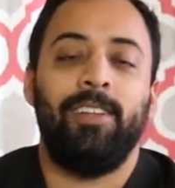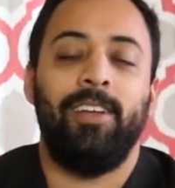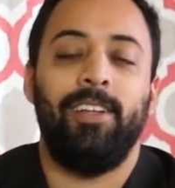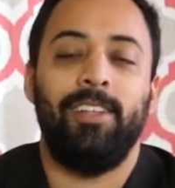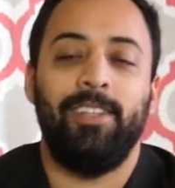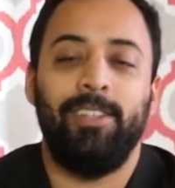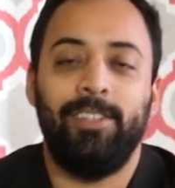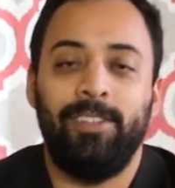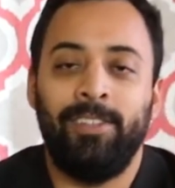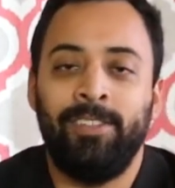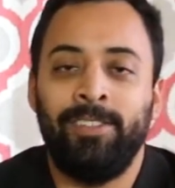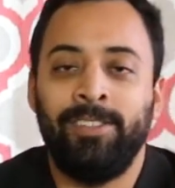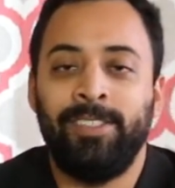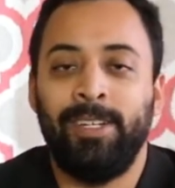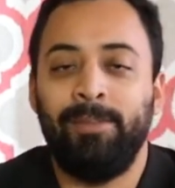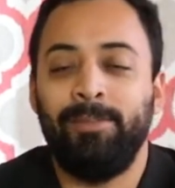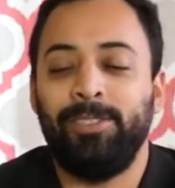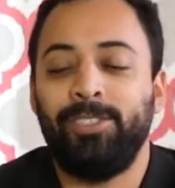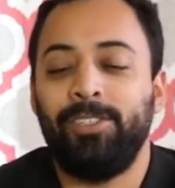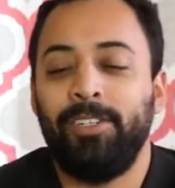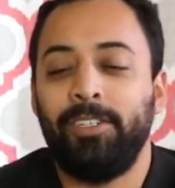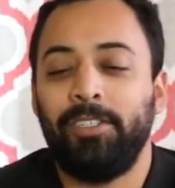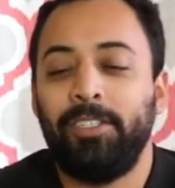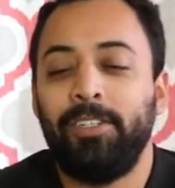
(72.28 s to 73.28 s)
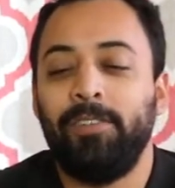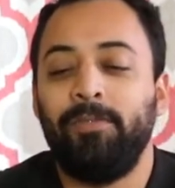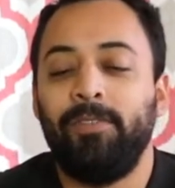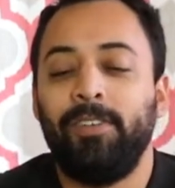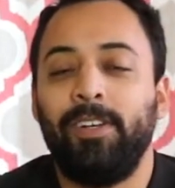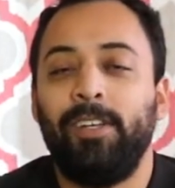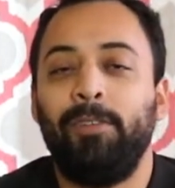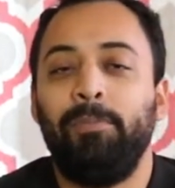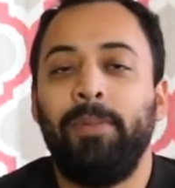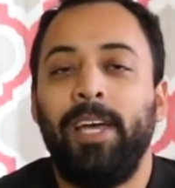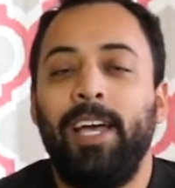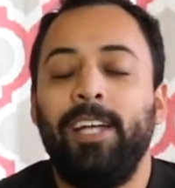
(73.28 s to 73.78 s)
A little demonstration of
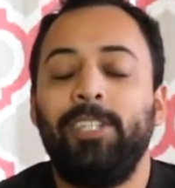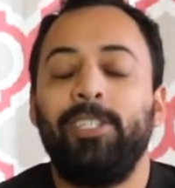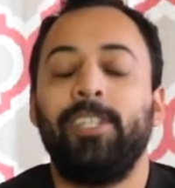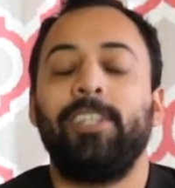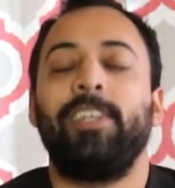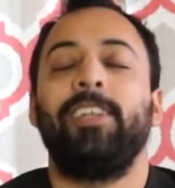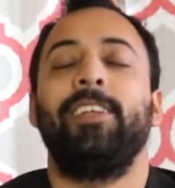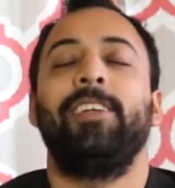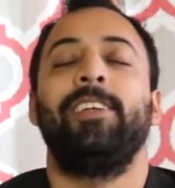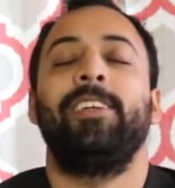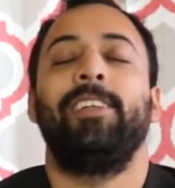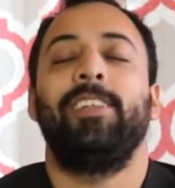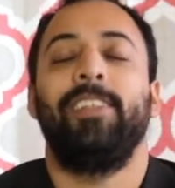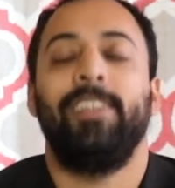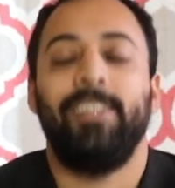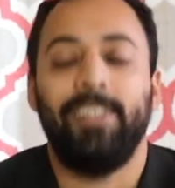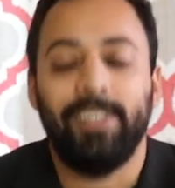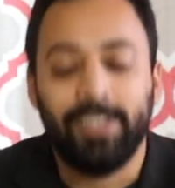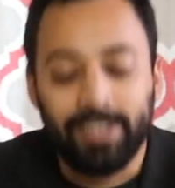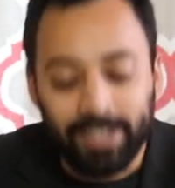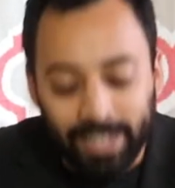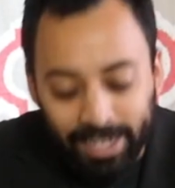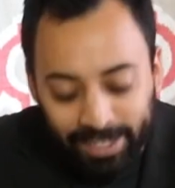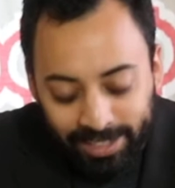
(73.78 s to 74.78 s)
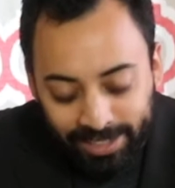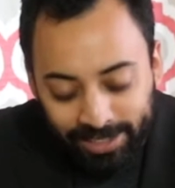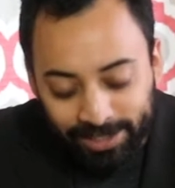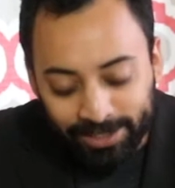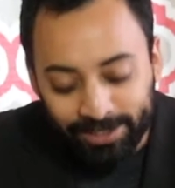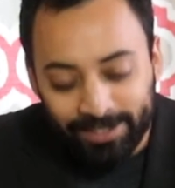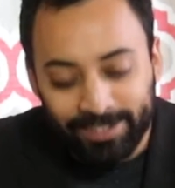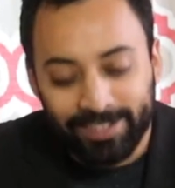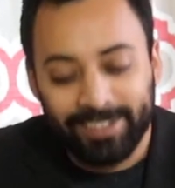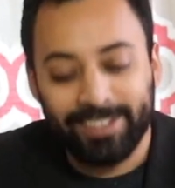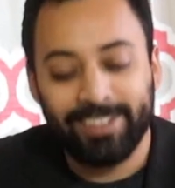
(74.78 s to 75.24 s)
real magic. Thank you.